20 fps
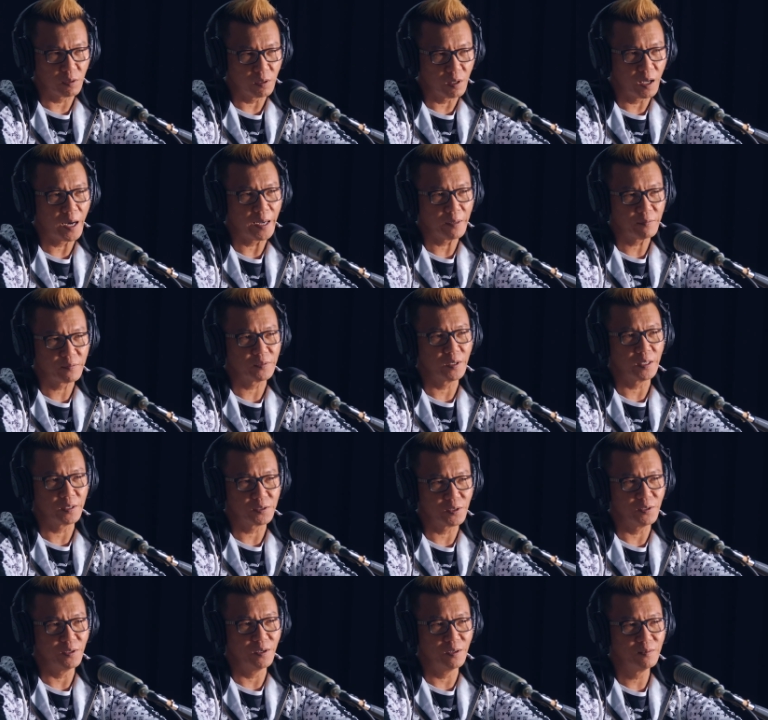a lot for
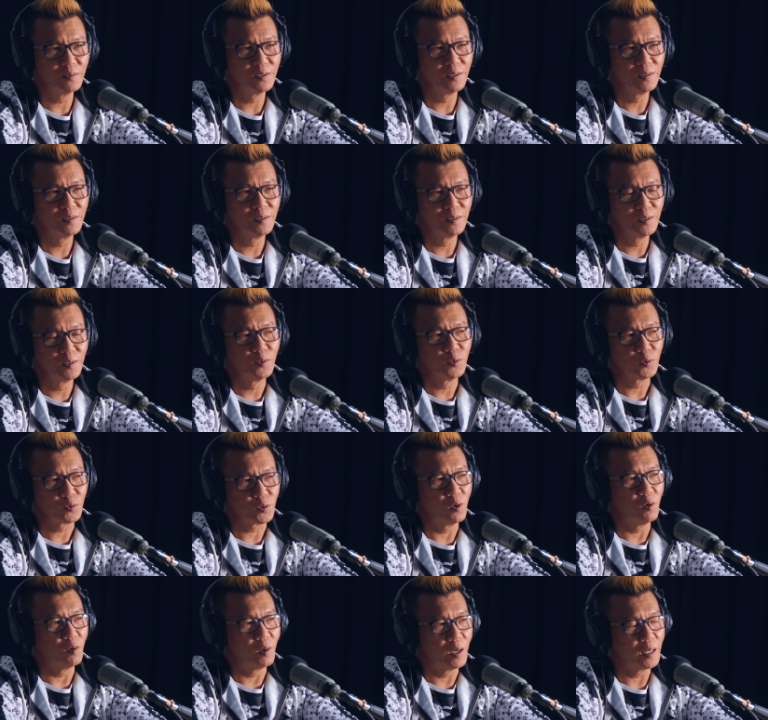us, you know.
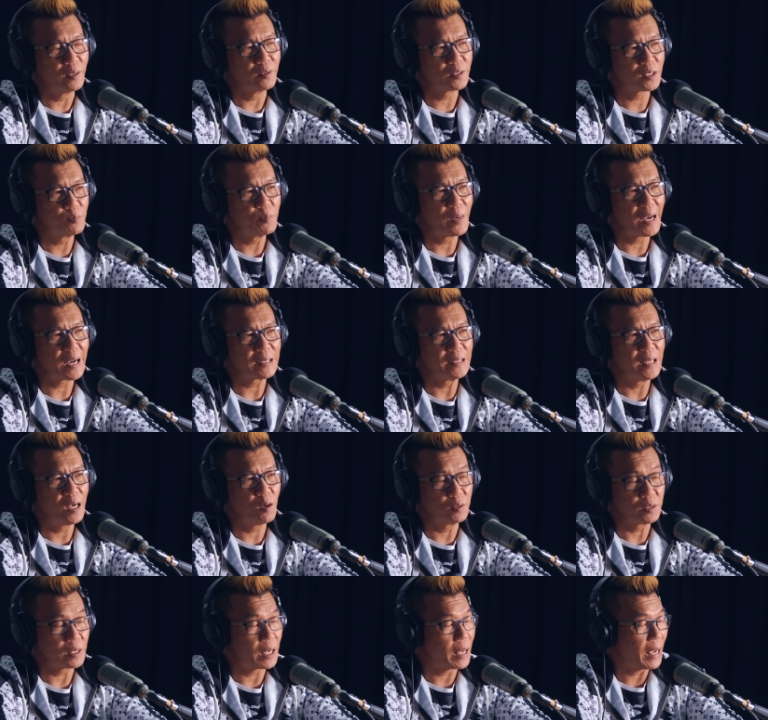So looking back
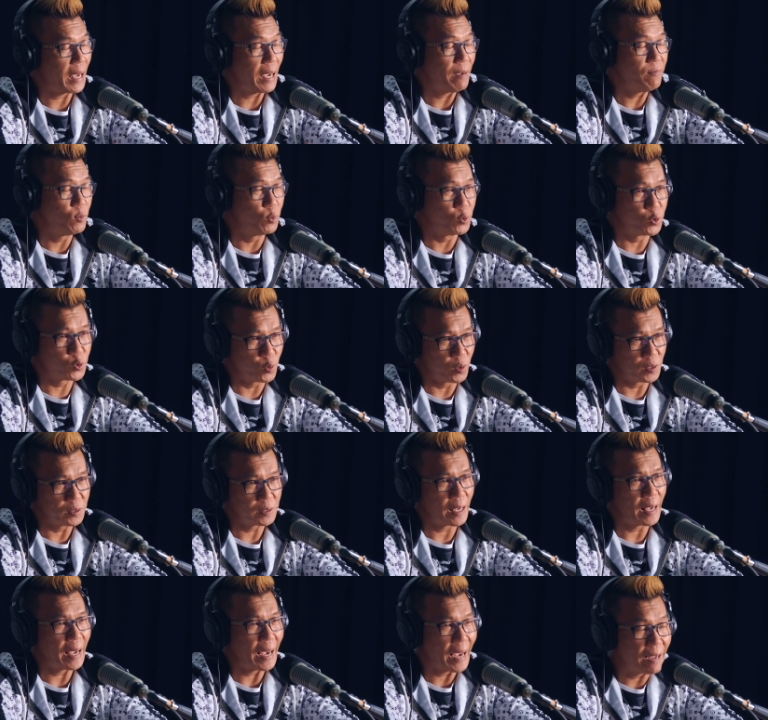now, I had no choice.
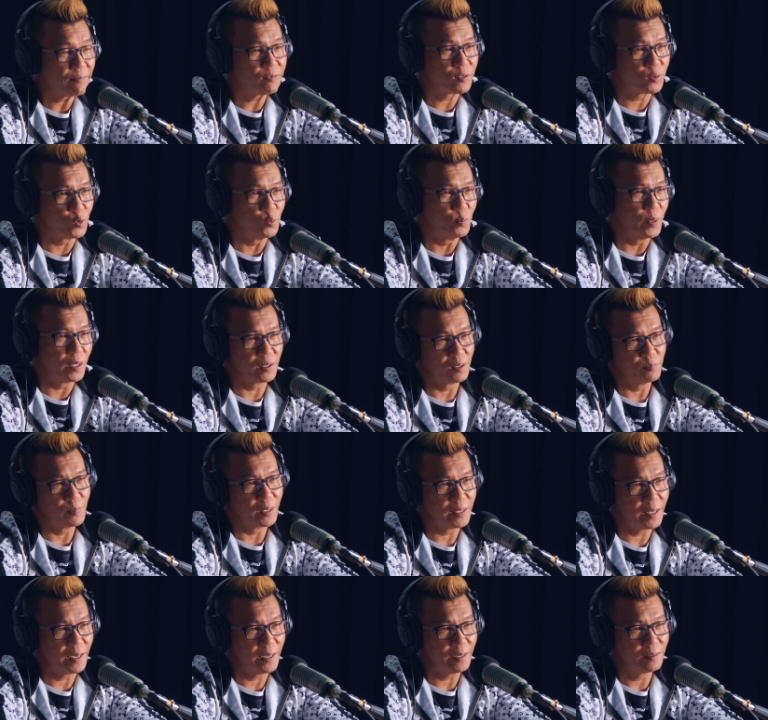I had to do better than
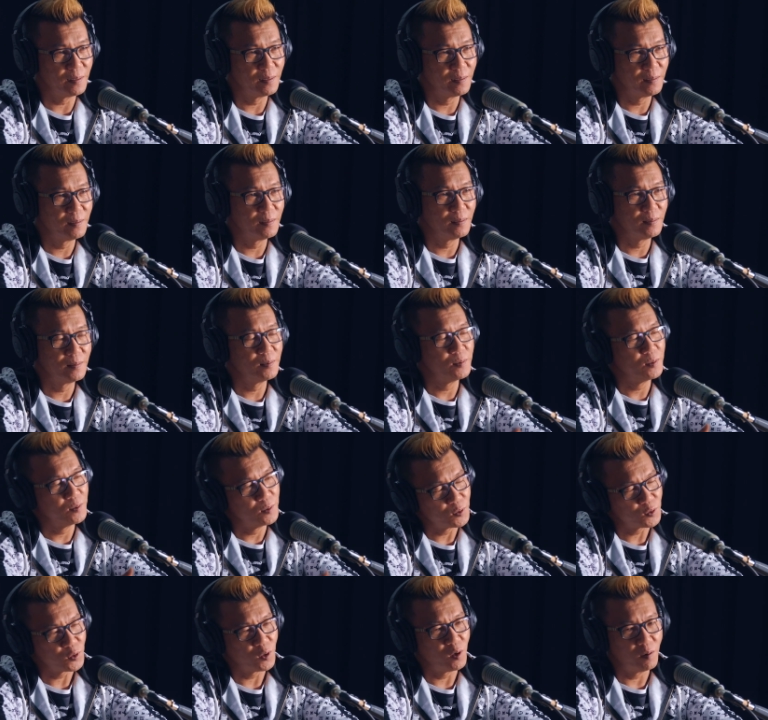my dad.
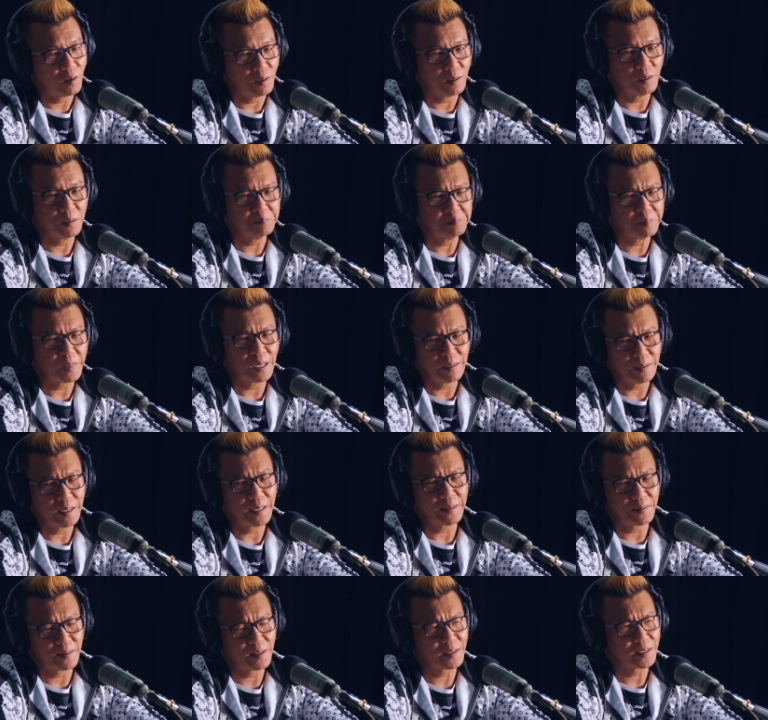So
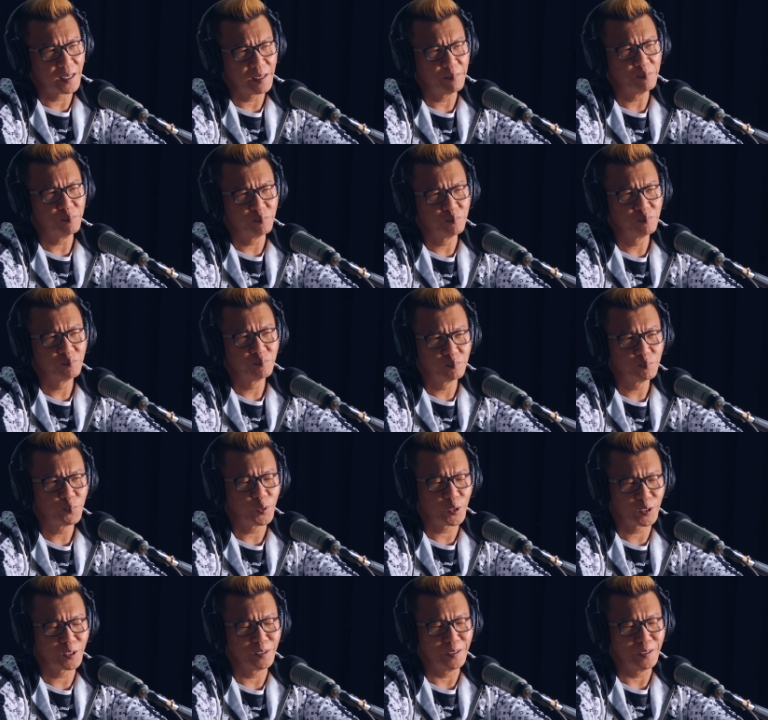I think I'm pretty good.